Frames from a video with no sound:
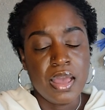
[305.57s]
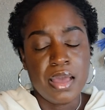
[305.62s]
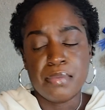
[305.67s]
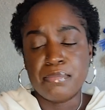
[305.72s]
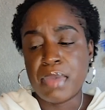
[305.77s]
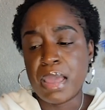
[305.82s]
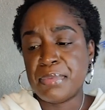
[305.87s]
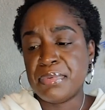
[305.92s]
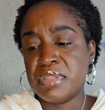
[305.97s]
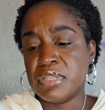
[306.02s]

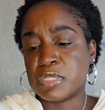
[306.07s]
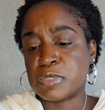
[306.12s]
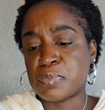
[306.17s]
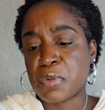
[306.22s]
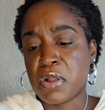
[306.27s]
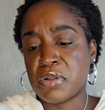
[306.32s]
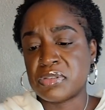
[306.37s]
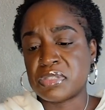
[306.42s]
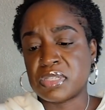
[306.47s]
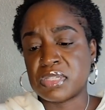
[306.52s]
Maybe this
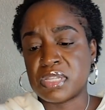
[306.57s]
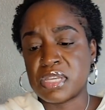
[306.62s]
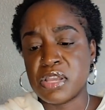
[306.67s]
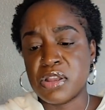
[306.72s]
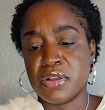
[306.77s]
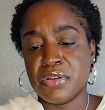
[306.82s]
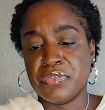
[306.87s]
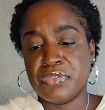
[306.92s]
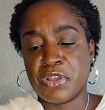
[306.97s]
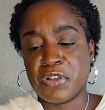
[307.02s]
person
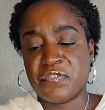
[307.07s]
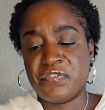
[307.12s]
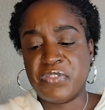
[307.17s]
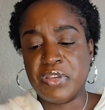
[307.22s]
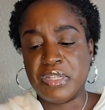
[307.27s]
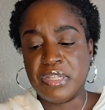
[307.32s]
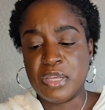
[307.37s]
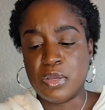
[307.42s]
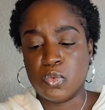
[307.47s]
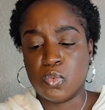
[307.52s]
here, they're
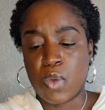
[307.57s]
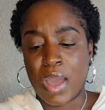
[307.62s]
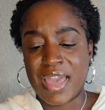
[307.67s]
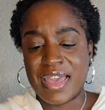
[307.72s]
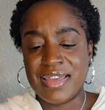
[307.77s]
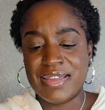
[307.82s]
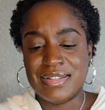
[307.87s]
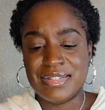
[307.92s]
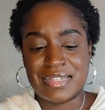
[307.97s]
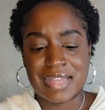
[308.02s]
feeling
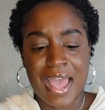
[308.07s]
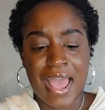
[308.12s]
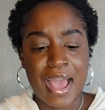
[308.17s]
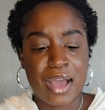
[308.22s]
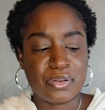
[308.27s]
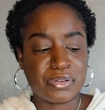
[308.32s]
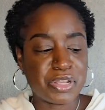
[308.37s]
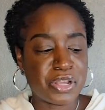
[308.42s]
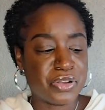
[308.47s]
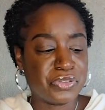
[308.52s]
way
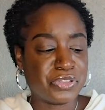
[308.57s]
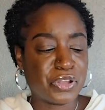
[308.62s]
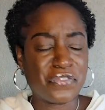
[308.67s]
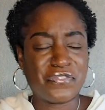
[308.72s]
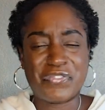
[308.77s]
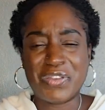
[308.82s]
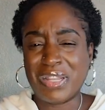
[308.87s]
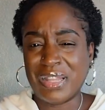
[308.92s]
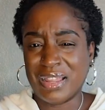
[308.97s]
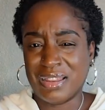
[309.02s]
down here. They're
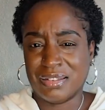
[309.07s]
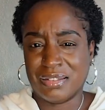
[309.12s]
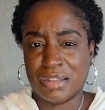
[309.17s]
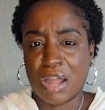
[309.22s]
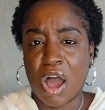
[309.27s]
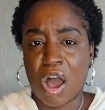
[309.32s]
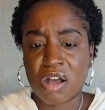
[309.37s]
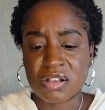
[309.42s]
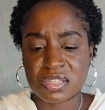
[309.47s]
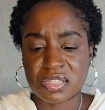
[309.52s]
feeling
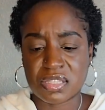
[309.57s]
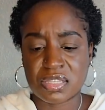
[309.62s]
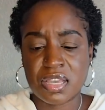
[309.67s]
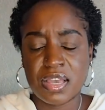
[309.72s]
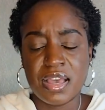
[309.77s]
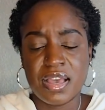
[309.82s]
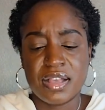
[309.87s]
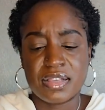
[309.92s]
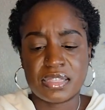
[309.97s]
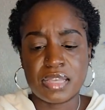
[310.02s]
lost.
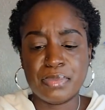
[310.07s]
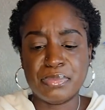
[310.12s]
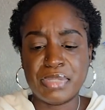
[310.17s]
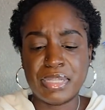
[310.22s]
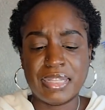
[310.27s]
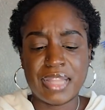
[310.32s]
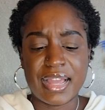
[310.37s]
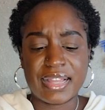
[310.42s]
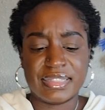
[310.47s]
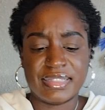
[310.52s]
Something
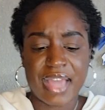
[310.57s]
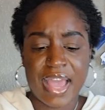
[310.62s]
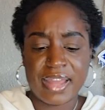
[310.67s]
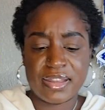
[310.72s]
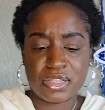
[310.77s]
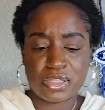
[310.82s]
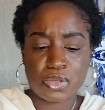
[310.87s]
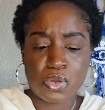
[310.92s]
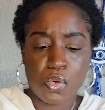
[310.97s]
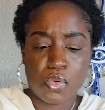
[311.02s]
like that
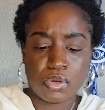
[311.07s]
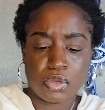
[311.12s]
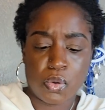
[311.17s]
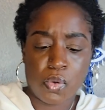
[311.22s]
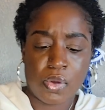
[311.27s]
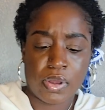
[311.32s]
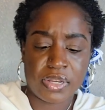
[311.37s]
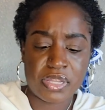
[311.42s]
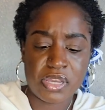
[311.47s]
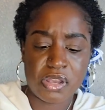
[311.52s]
is going
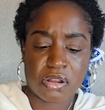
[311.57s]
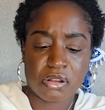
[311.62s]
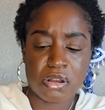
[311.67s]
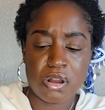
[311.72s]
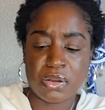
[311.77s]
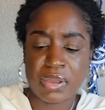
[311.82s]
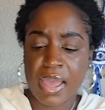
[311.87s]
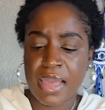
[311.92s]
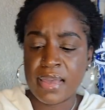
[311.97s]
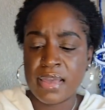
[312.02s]
on here,
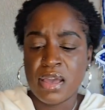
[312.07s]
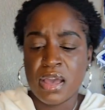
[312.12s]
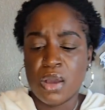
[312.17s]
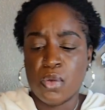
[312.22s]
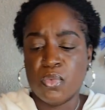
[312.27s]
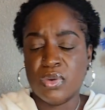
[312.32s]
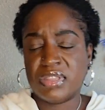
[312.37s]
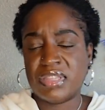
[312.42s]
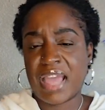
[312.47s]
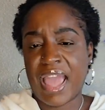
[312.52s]
okay?
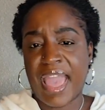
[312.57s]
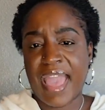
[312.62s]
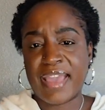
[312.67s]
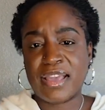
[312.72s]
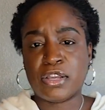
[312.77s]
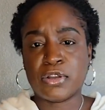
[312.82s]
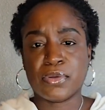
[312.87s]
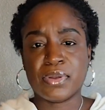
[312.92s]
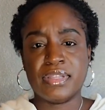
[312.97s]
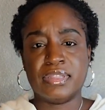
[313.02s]
With the
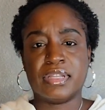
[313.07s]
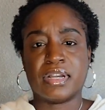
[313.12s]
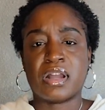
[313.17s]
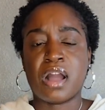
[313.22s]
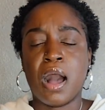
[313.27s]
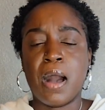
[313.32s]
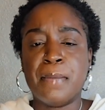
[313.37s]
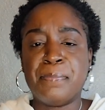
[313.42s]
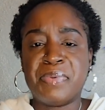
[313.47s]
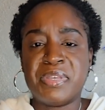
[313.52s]
anchor and the
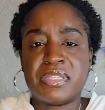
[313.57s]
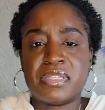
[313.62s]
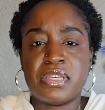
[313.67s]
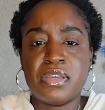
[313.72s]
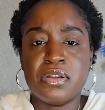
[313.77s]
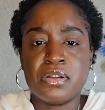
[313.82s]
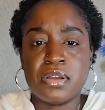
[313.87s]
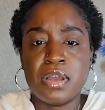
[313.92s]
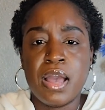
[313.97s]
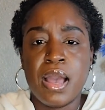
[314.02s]
compass
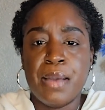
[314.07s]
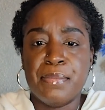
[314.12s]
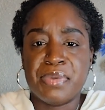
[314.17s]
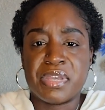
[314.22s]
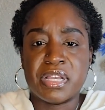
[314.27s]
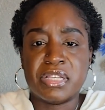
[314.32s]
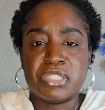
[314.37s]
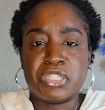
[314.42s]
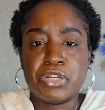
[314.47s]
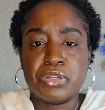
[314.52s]
here,
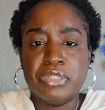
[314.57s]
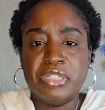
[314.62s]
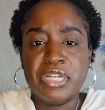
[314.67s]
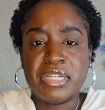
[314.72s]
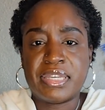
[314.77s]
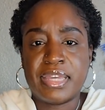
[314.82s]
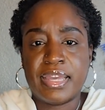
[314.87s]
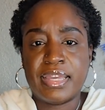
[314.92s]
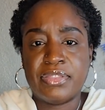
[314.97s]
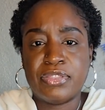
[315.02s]
because
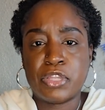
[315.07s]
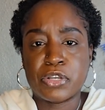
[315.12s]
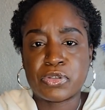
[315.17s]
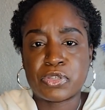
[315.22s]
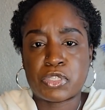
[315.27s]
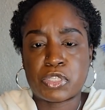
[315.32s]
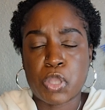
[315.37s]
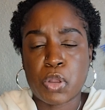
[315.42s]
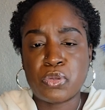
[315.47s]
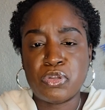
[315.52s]
they're
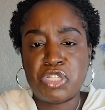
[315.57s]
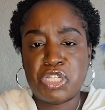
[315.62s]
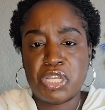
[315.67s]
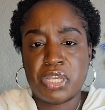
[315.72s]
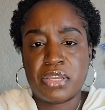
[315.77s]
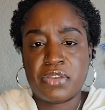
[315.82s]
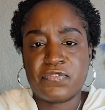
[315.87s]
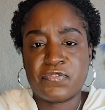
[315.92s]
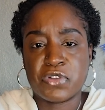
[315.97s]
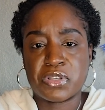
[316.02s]

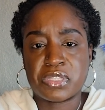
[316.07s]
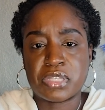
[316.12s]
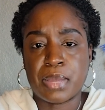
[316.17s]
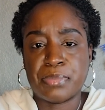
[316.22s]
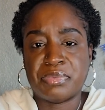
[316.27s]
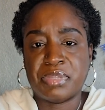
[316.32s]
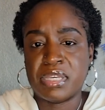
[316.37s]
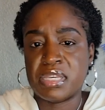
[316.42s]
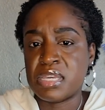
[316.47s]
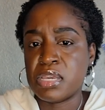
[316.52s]
searching for
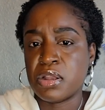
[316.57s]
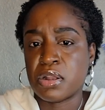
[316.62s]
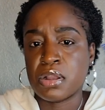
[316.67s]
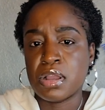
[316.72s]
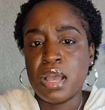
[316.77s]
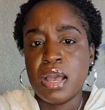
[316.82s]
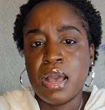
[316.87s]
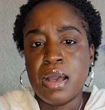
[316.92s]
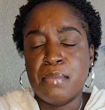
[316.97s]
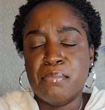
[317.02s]
something here.
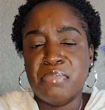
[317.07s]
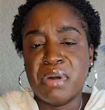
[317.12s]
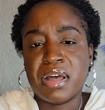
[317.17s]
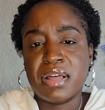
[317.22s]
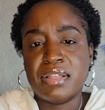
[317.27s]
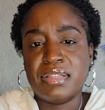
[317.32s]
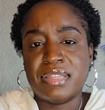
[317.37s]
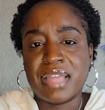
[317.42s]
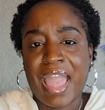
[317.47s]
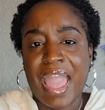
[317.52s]

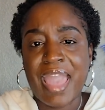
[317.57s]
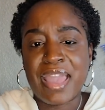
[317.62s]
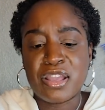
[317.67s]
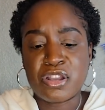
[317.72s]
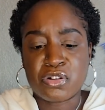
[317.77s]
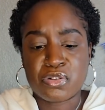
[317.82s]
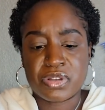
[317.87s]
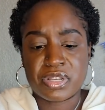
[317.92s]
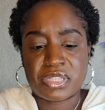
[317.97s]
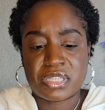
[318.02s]
But the
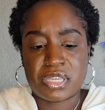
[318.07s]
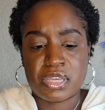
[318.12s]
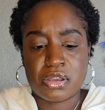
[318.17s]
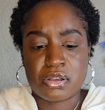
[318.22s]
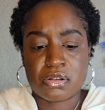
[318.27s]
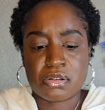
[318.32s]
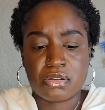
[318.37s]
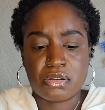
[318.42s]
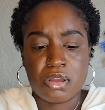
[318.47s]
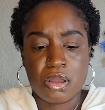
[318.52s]
anchor is here,
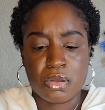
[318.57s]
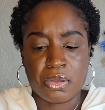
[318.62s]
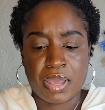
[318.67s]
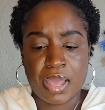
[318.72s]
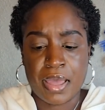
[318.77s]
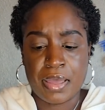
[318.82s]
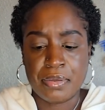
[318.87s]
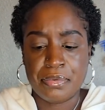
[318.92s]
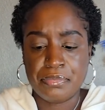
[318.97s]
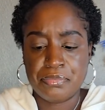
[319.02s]

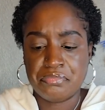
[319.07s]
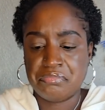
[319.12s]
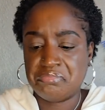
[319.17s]
okay?